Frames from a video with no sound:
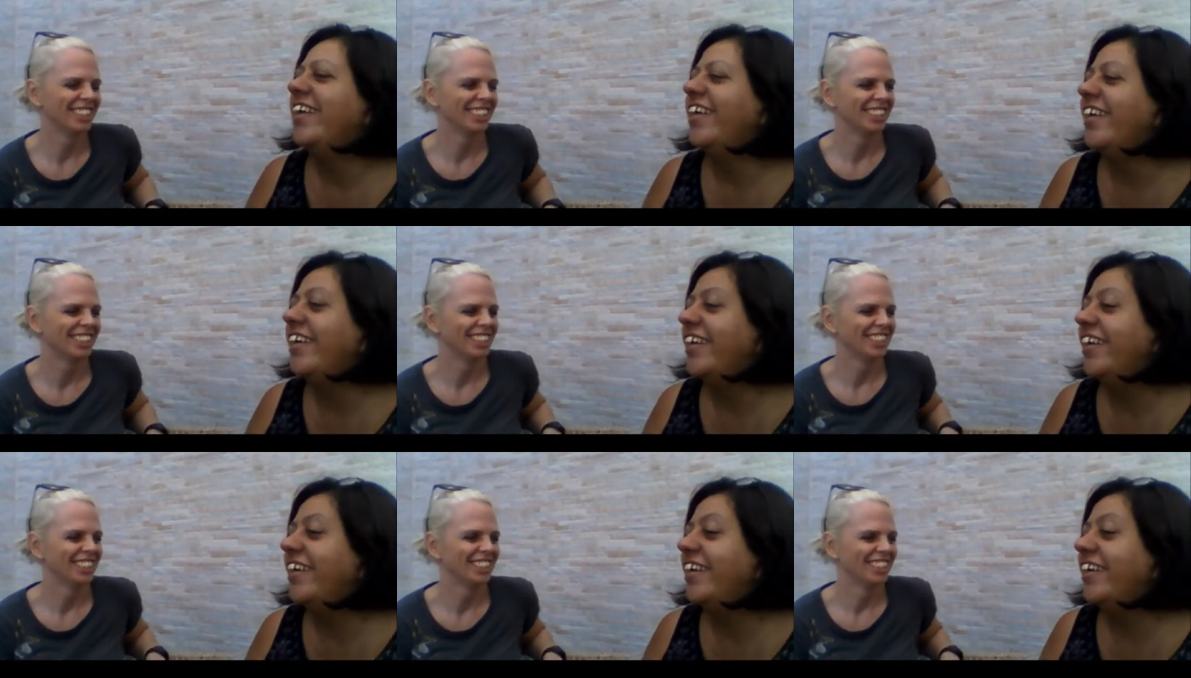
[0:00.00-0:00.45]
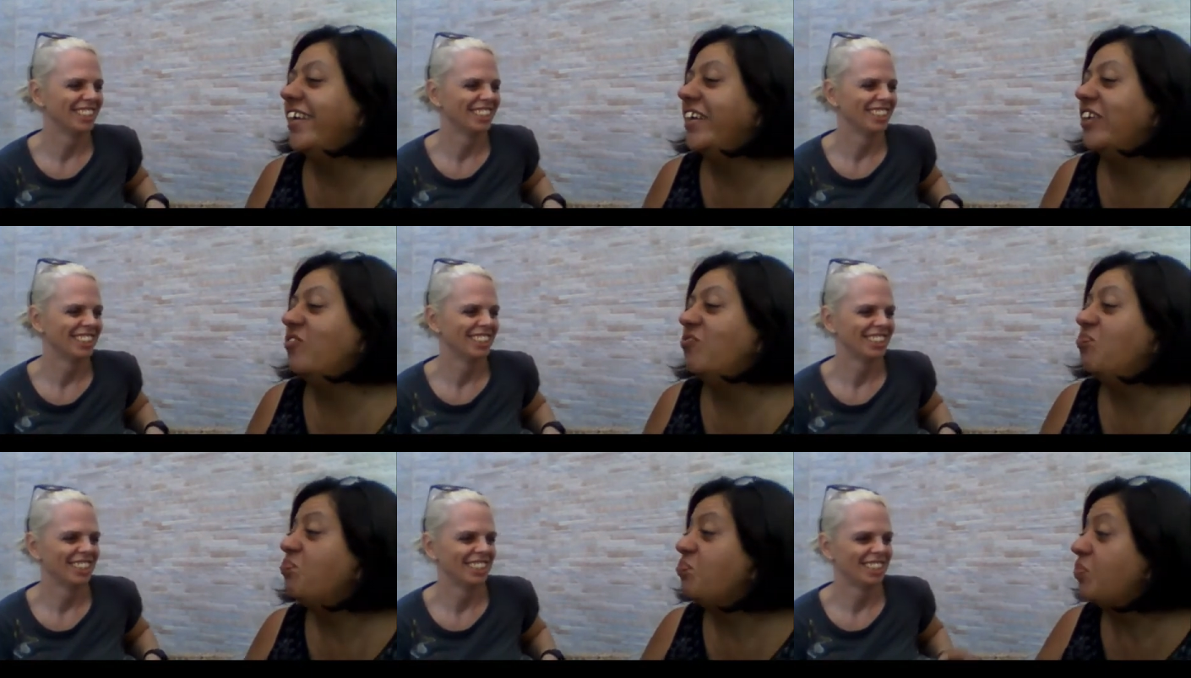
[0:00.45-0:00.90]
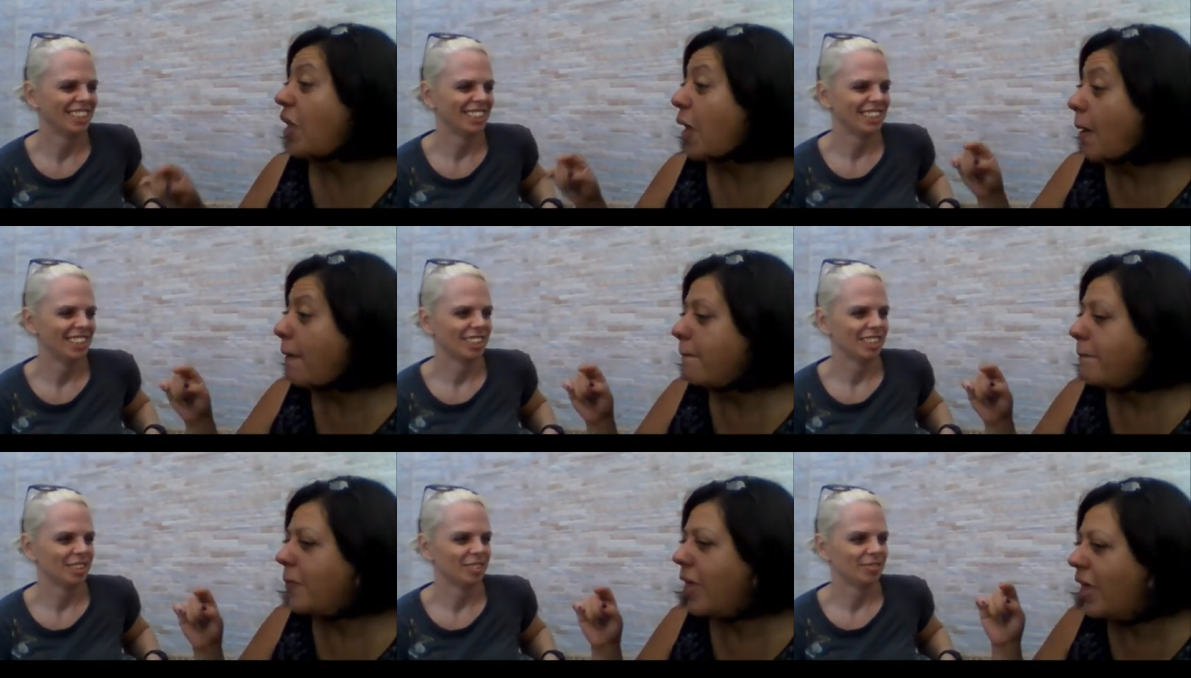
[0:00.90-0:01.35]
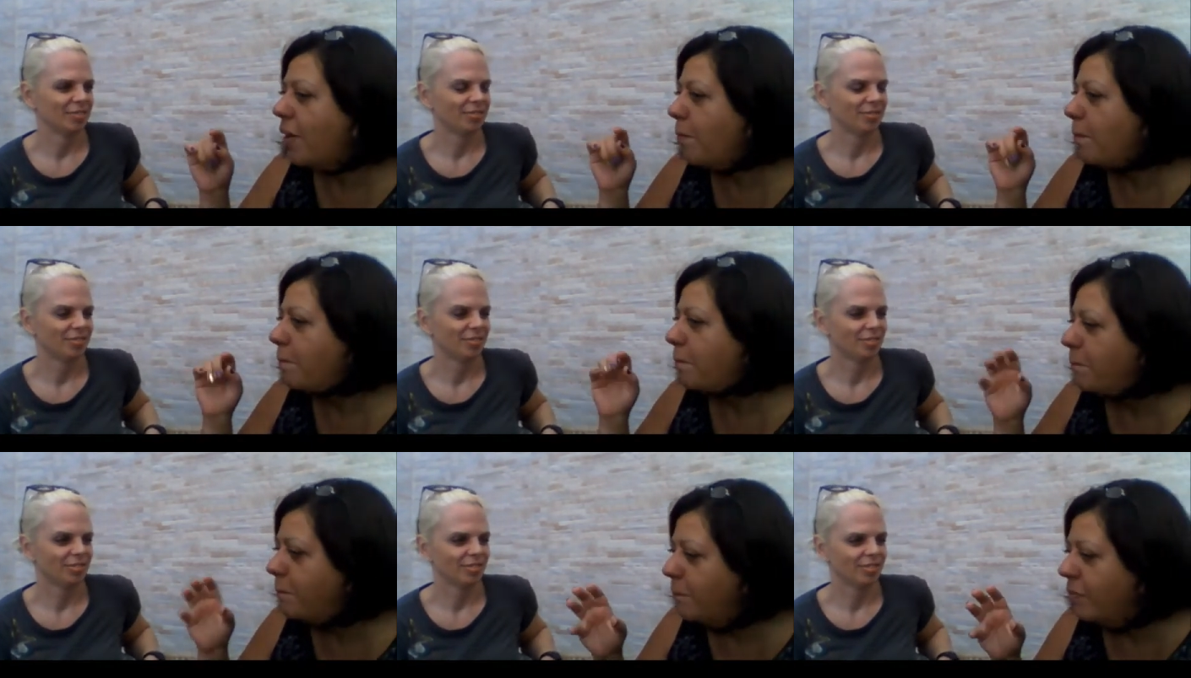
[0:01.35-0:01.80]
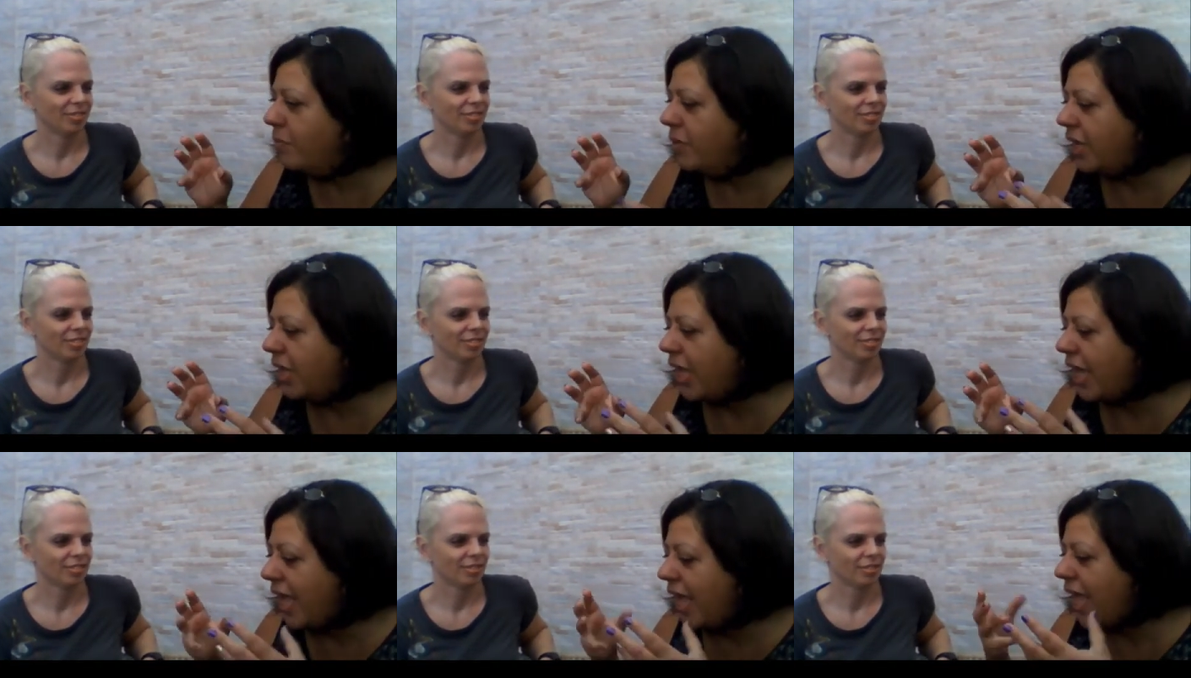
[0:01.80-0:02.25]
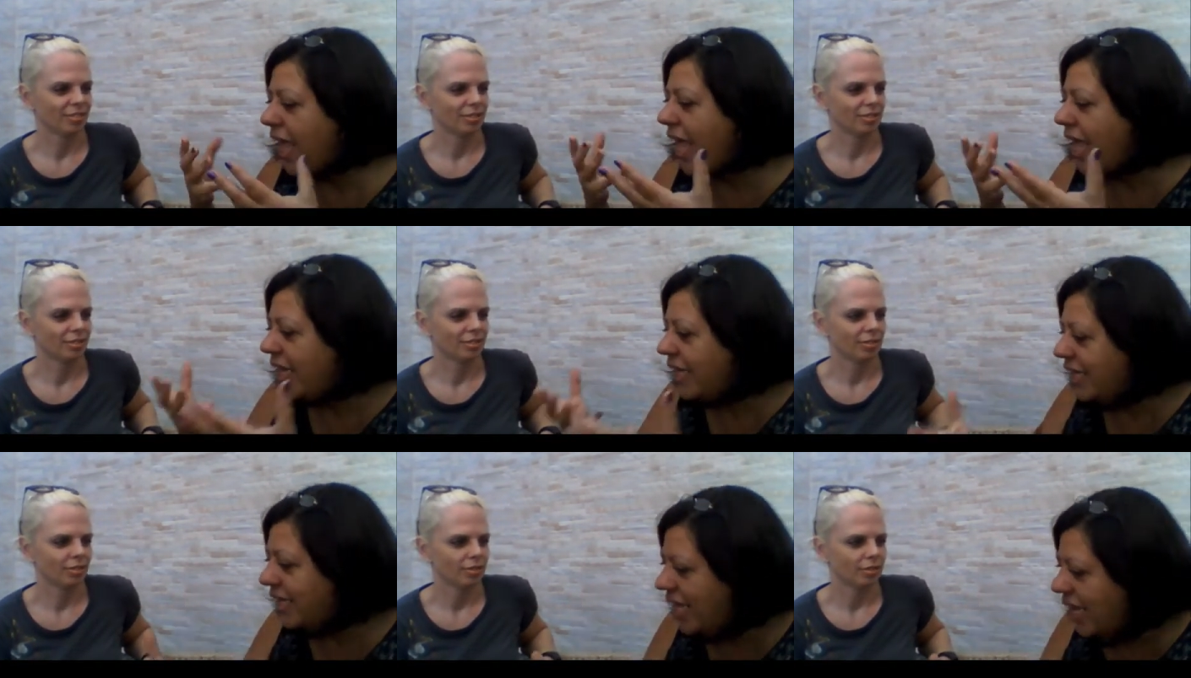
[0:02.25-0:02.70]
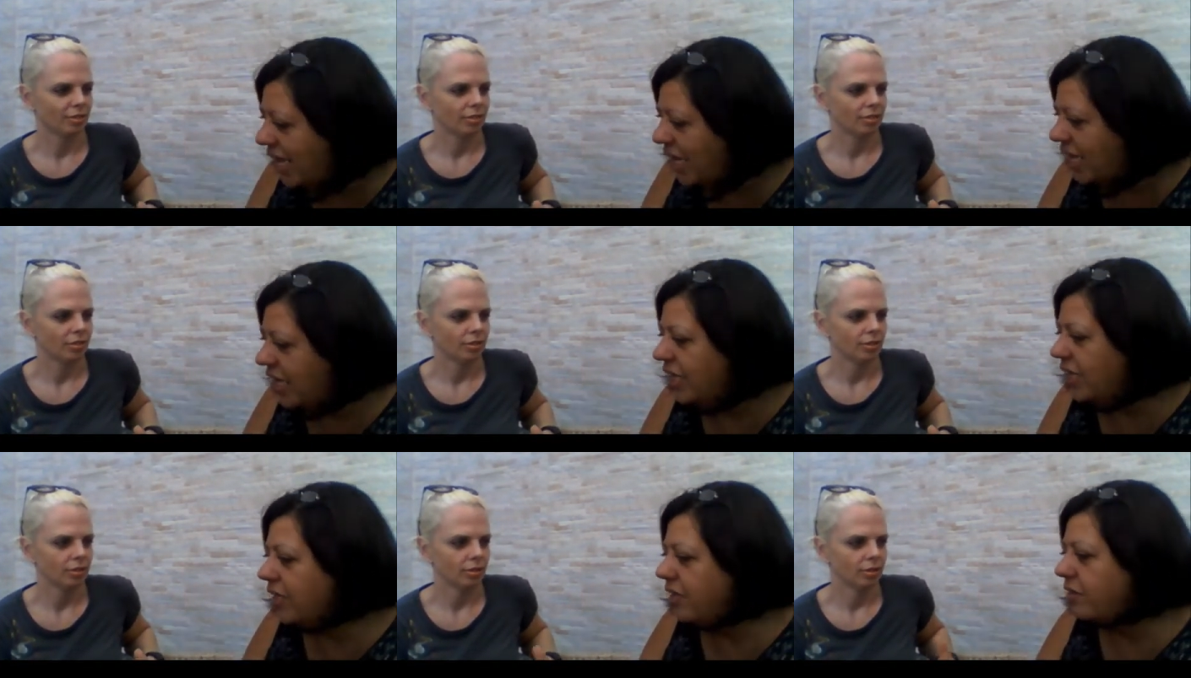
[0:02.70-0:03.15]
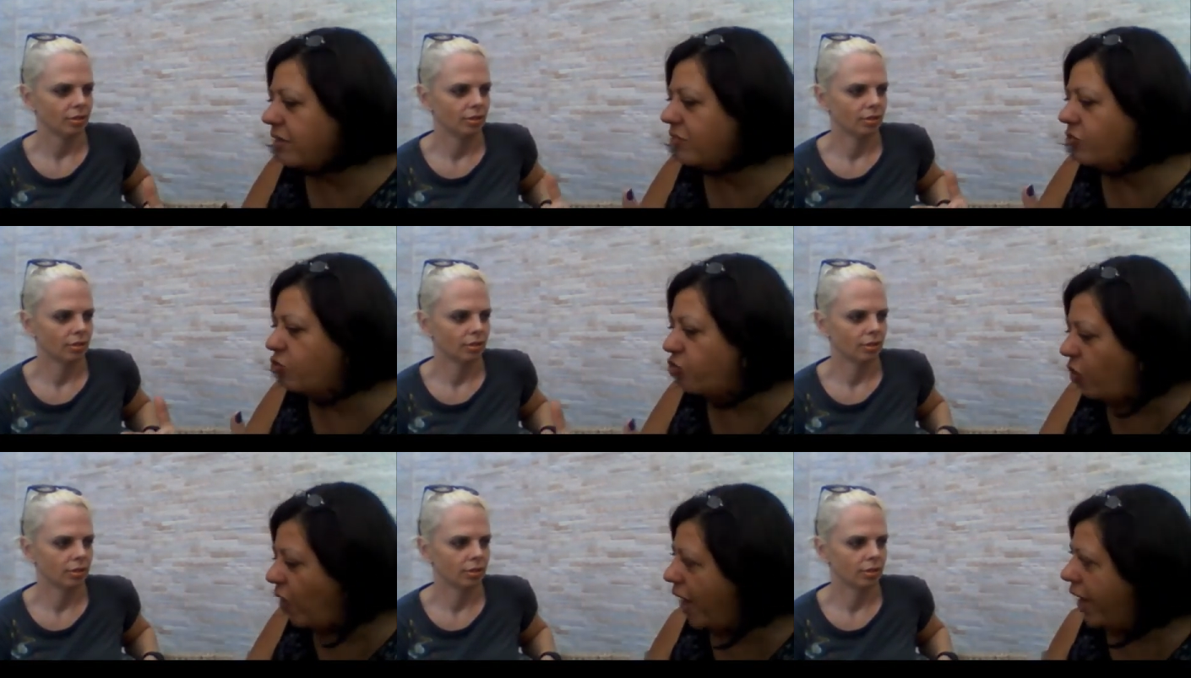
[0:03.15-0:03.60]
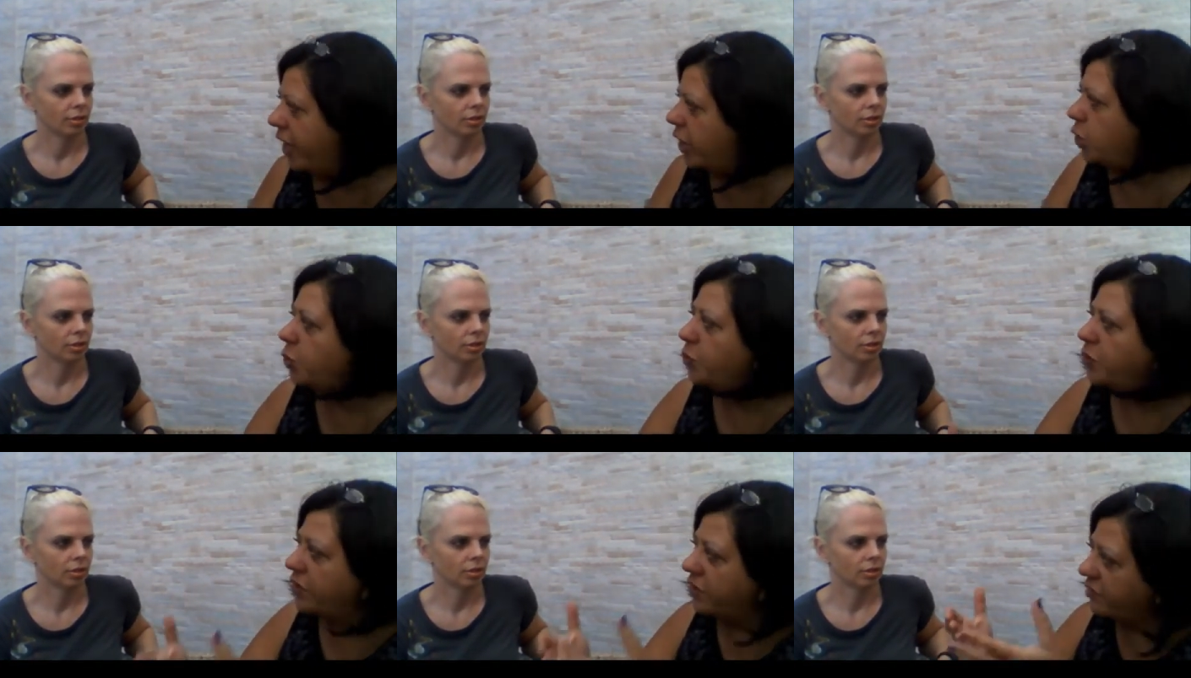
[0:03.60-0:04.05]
Speaker 1: um, and they try to